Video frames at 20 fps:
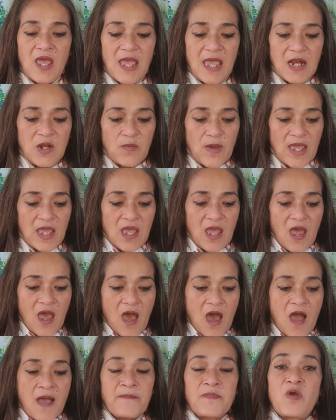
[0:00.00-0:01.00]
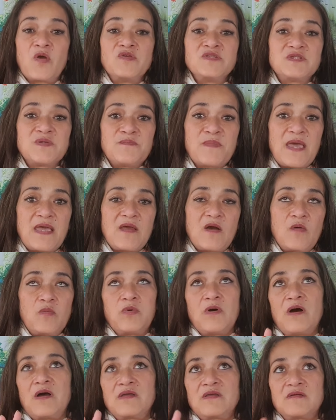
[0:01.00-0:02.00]
Anyway, I'm going to
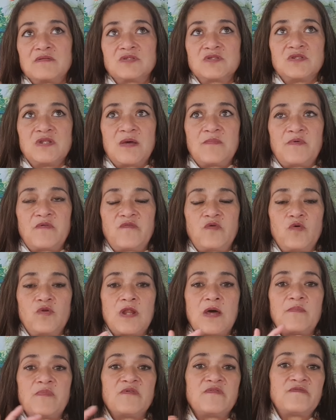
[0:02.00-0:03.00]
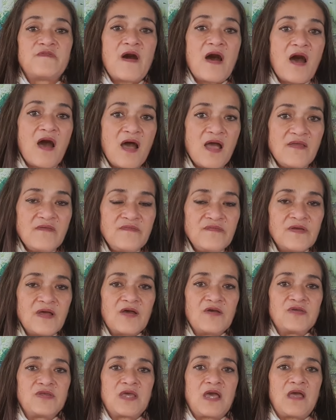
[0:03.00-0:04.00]
I got to number 4. Number 5,
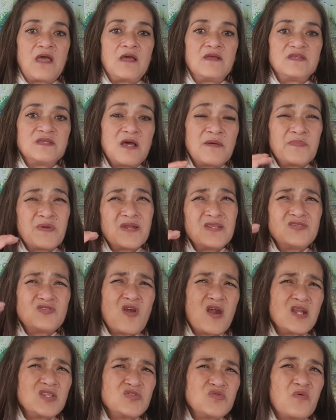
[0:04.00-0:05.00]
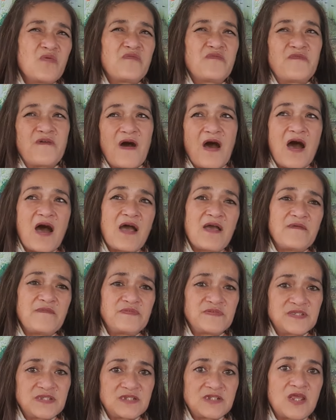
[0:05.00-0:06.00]
okay, I'm going to try to do a
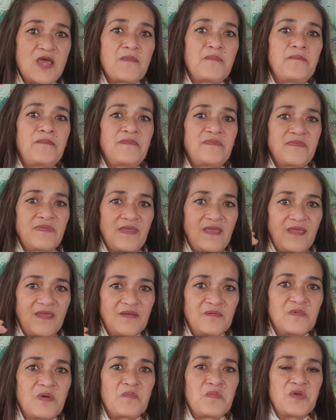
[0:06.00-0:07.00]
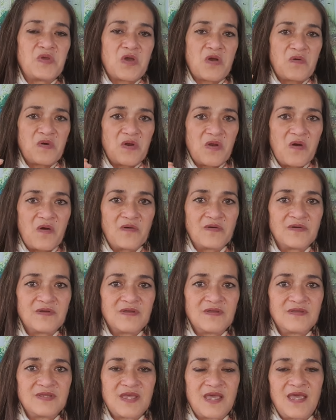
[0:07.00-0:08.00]
5-step thing when we go along,
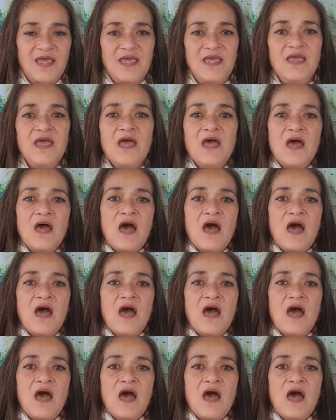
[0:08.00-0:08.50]
okay?